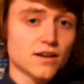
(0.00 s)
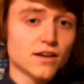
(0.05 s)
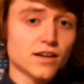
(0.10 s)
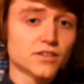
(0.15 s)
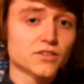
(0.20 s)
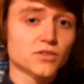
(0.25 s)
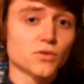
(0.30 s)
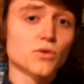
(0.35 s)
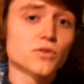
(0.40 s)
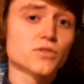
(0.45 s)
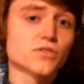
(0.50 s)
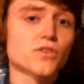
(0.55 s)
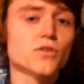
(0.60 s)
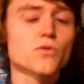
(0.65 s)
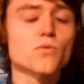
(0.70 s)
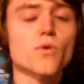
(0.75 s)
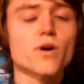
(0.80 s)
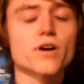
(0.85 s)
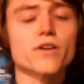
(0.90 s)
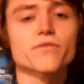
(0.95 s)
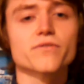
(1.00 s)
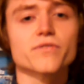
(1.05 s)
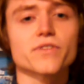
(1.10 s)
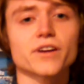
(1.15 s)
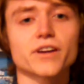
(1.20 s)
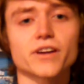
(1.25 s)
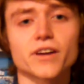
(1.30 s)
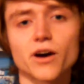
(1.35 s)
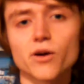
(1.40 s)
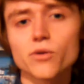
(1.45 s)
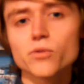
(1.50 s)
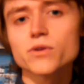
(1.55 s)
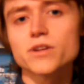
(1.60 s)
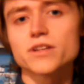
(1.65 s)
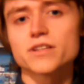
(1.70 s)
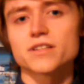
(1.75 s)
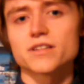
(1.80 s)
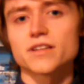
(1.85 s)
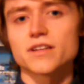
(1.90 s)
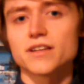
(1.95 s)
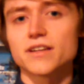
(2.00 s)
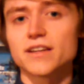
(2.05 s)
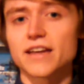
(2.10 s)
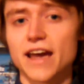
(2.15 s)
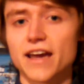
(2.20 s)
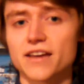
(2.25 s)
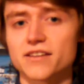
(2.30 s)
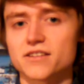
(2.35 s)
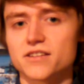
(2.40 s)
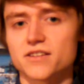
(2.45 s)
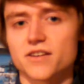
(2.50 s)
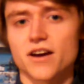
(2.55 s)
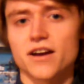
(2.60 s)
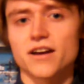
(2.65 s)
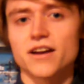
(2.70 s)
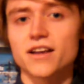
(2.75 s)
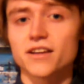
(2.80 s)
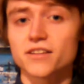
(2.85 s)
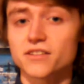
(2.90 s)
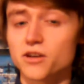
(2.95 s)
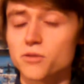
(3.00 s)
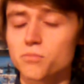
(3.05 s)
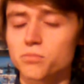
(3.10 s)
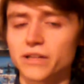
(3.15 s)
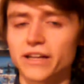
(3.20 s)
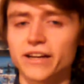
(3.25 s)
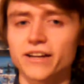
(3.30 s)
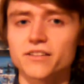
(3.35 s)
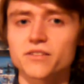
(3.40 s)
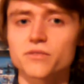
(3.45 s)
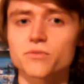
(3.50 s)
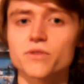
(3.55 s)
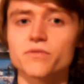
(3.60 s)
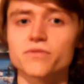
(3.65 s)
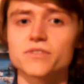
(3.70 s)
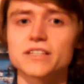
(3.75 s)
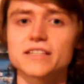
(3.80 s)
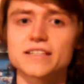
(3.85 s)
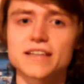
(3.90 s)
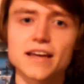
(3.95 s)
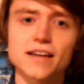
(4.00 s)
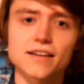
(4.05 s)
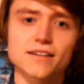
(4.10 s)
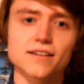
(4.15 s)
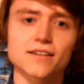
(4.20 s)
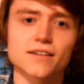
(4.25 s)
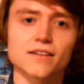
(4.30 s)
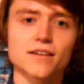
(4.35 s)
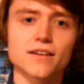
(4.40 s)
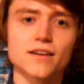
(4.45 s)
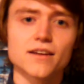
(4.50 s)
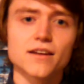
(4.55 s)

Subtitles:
It's also one of the coldest gas giant exoplanets we've detected,